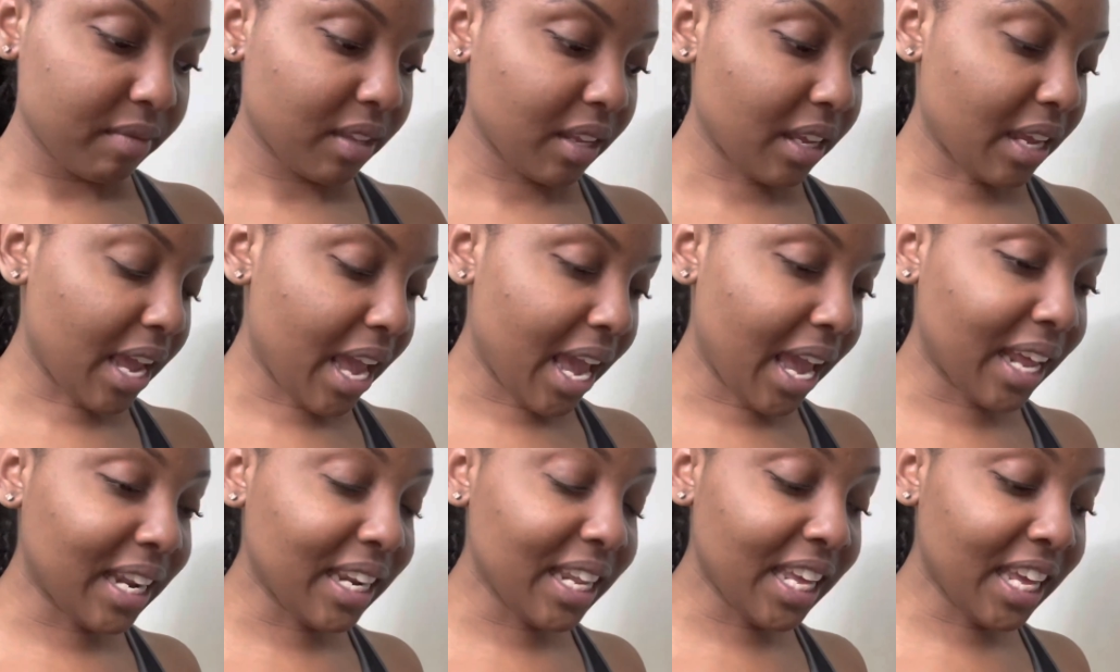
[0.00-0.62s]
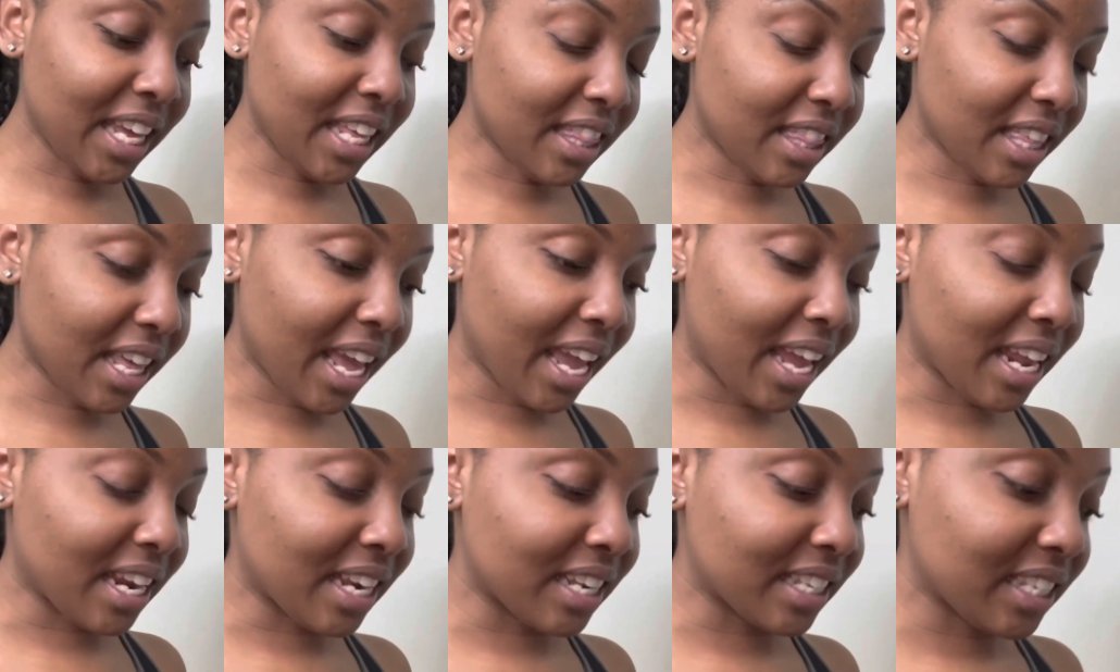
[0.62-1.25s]
and
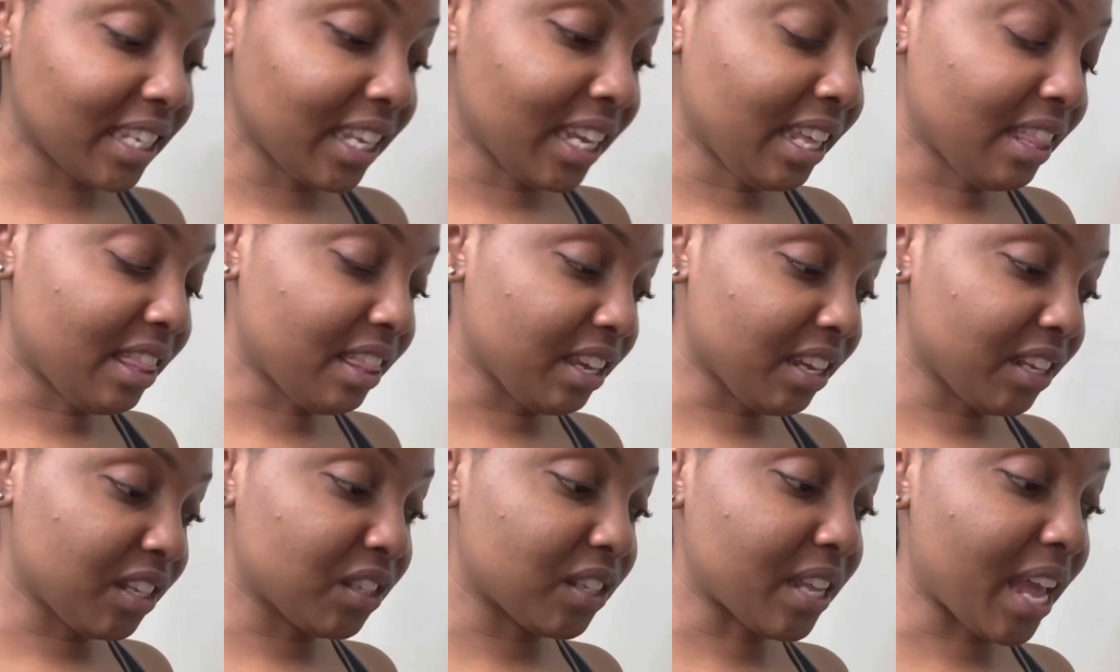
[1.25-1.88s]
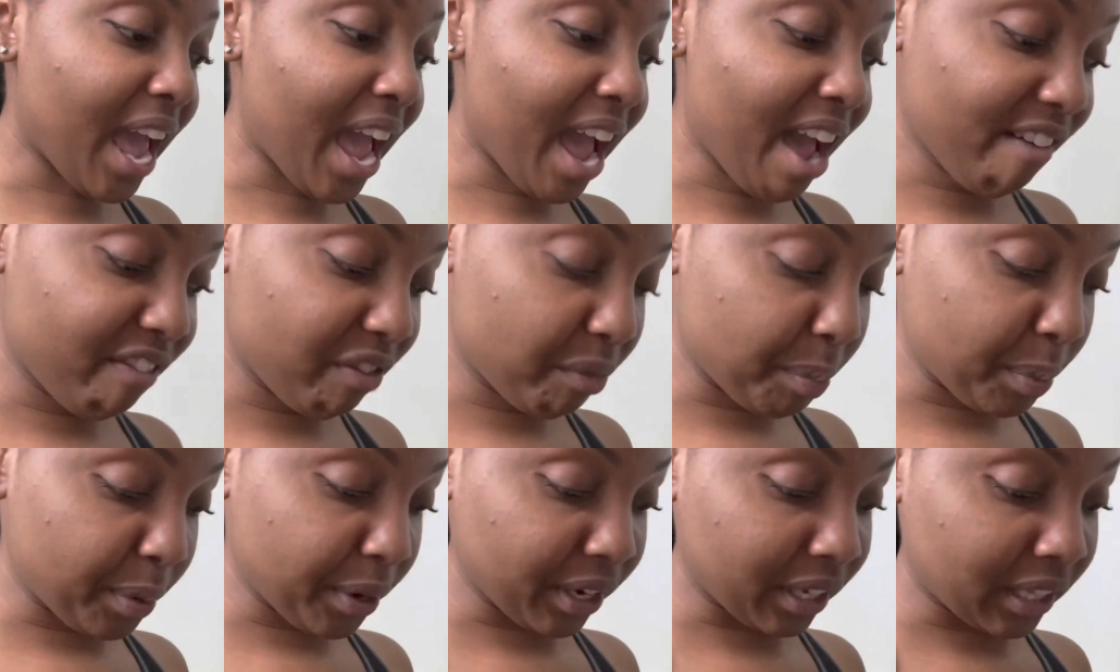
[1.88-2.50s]
it's Ethan's half
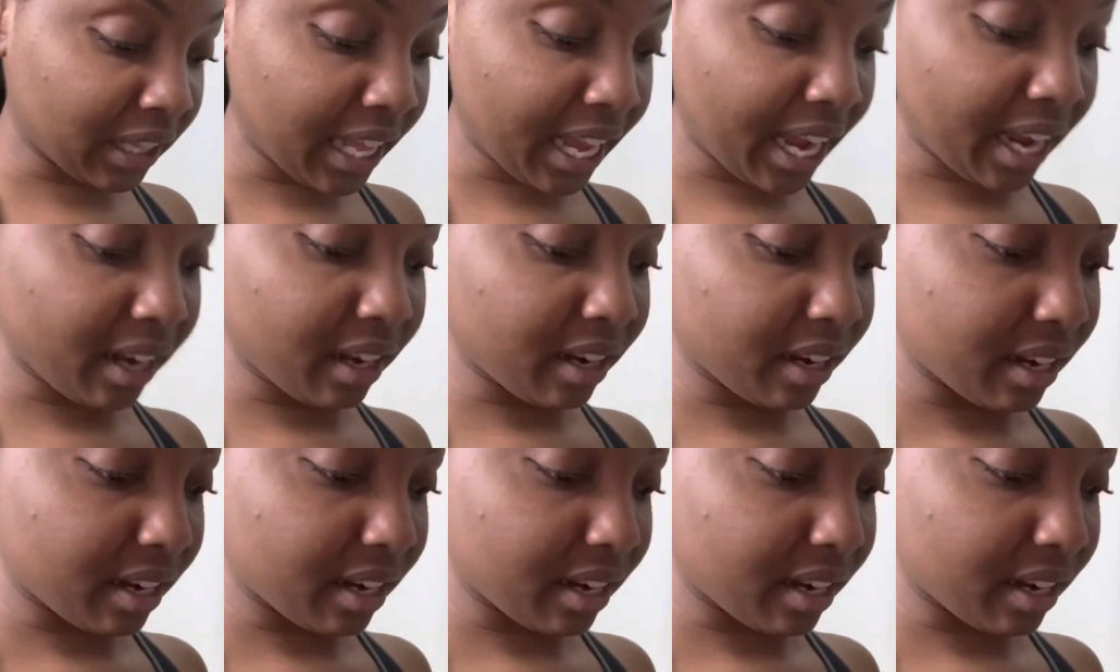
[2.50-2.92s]
birthday.